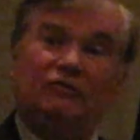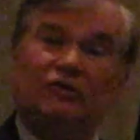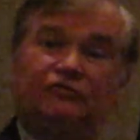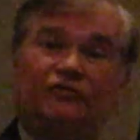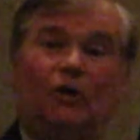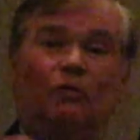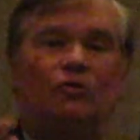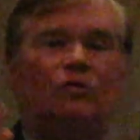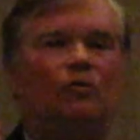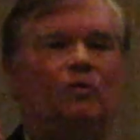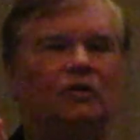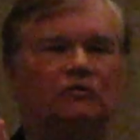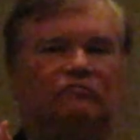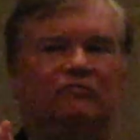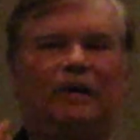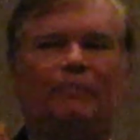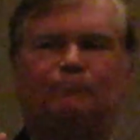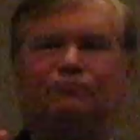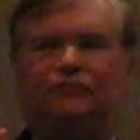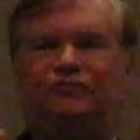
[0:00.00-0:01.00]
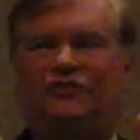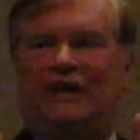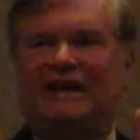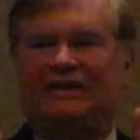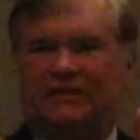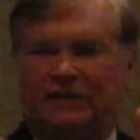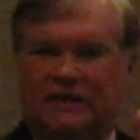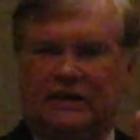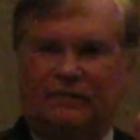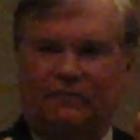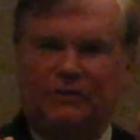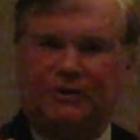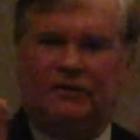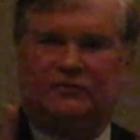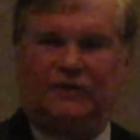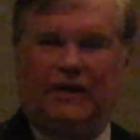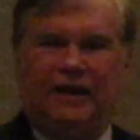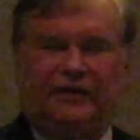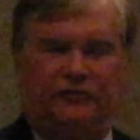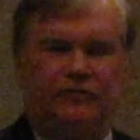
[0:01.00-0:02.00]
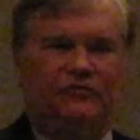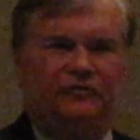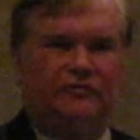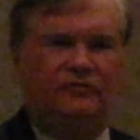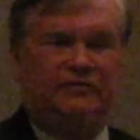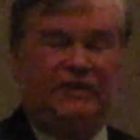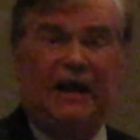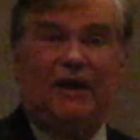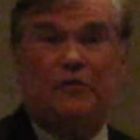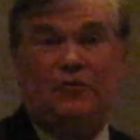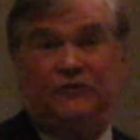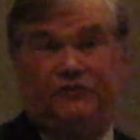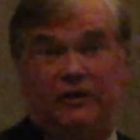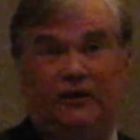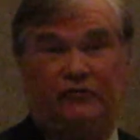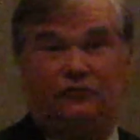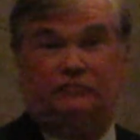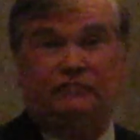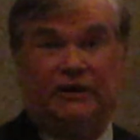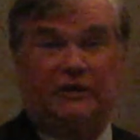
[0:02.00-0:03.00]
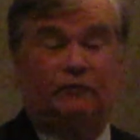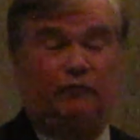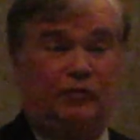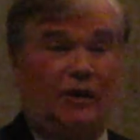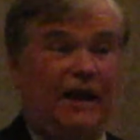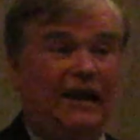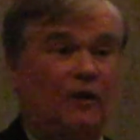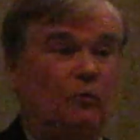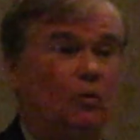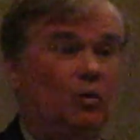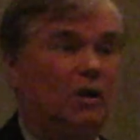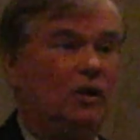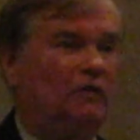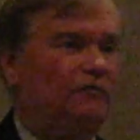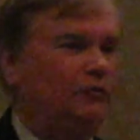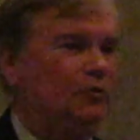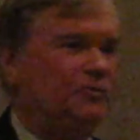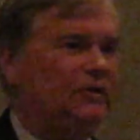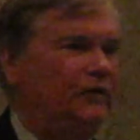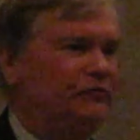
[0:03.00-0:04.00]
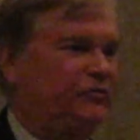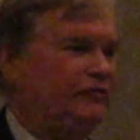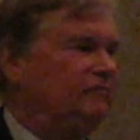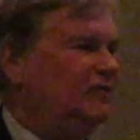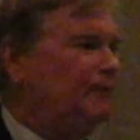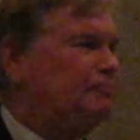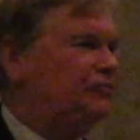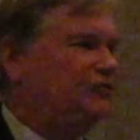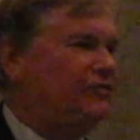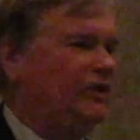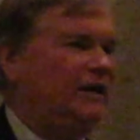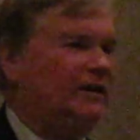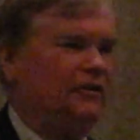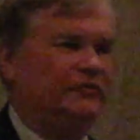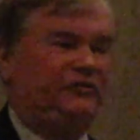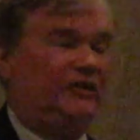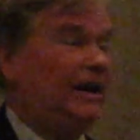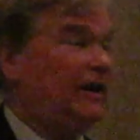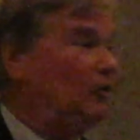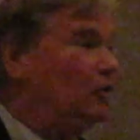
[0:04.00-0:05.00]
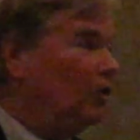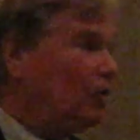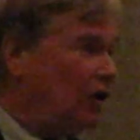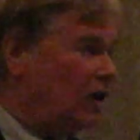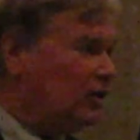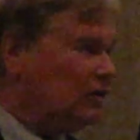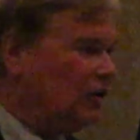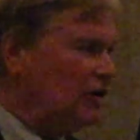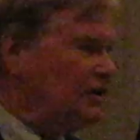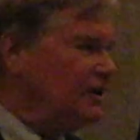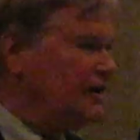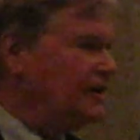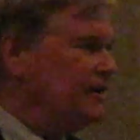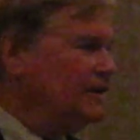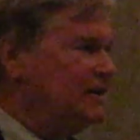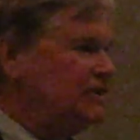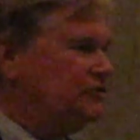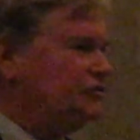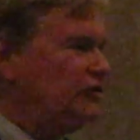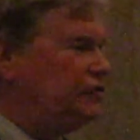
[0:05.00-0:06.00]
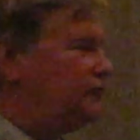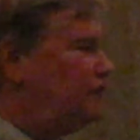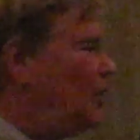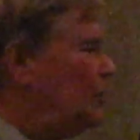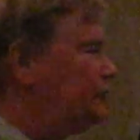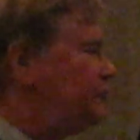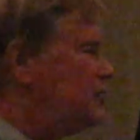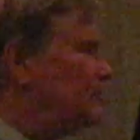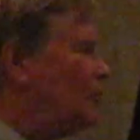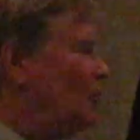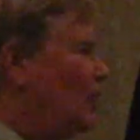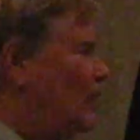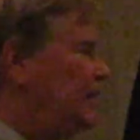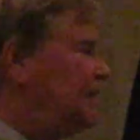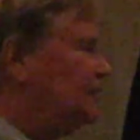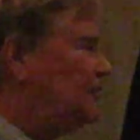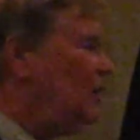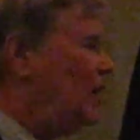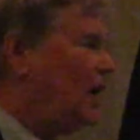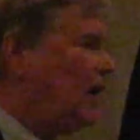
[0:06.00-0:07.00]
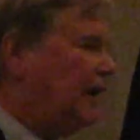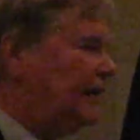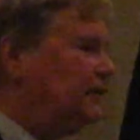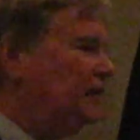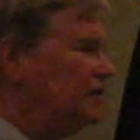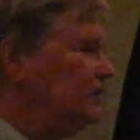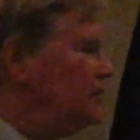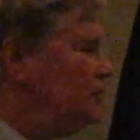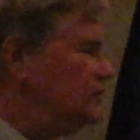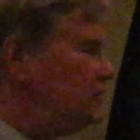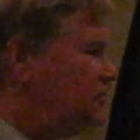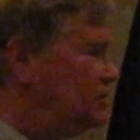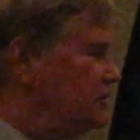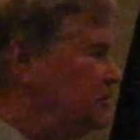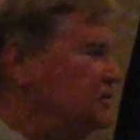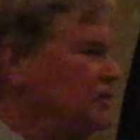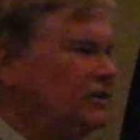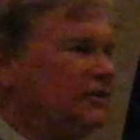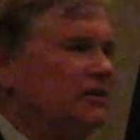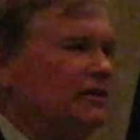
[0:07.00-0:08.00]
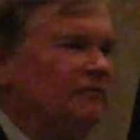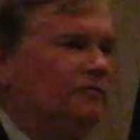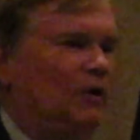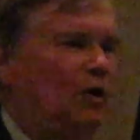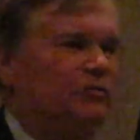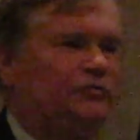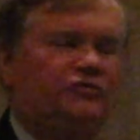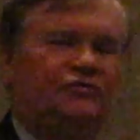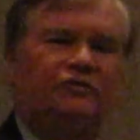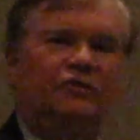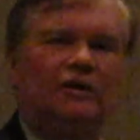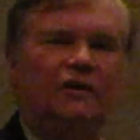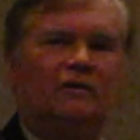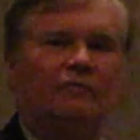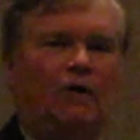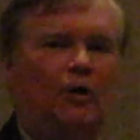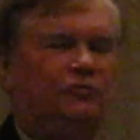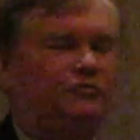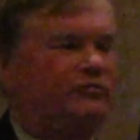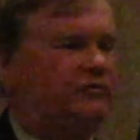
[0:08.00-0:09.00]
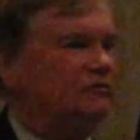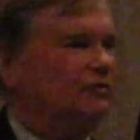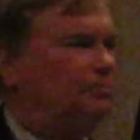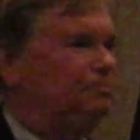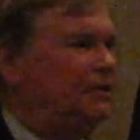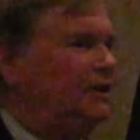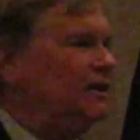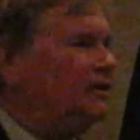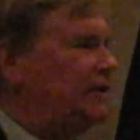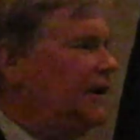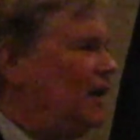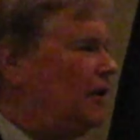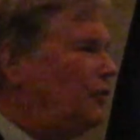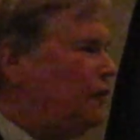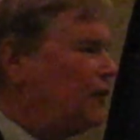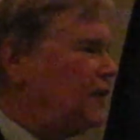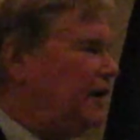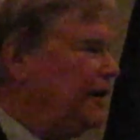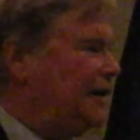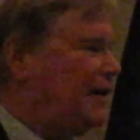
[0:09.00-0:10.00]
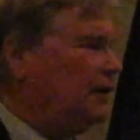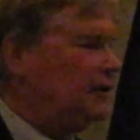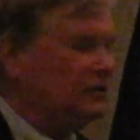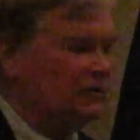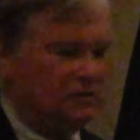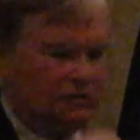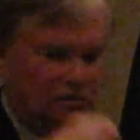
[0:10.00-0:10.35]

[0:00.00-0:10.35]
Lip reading: so-called representative in the 10th district, Frank Wolf, who doesn't represent us at all. He just votes for party line. votes to repeal health care,